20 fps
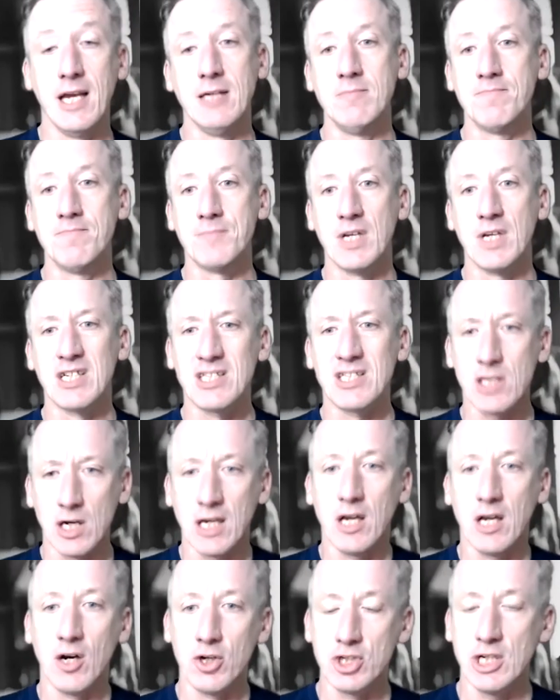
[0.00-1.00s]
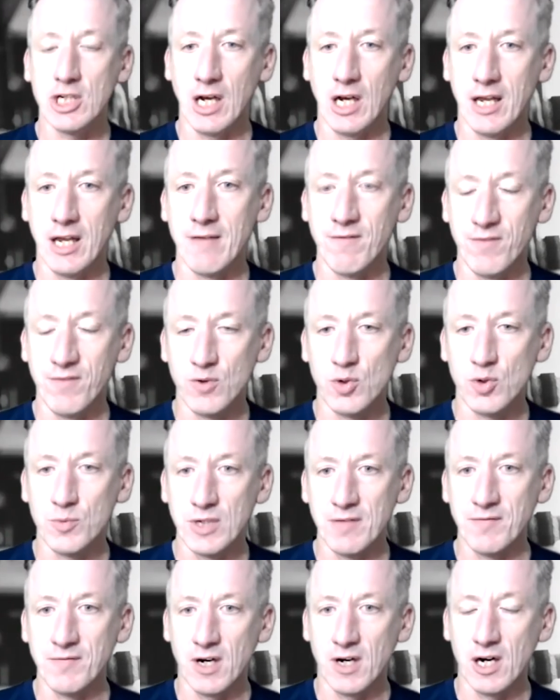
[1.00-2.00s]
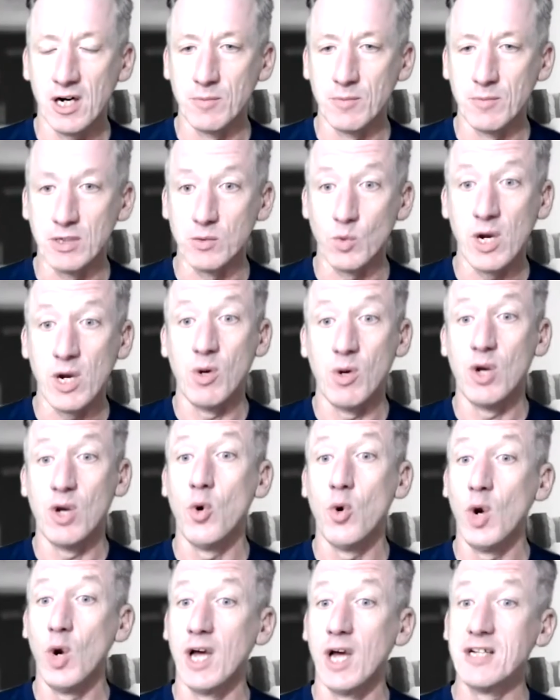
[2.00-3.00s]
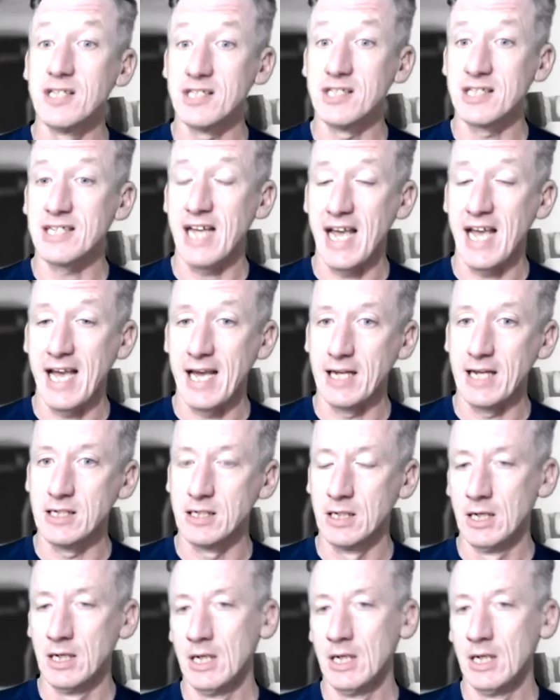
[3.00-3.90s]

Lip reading: a psychologically informed environment where we all understand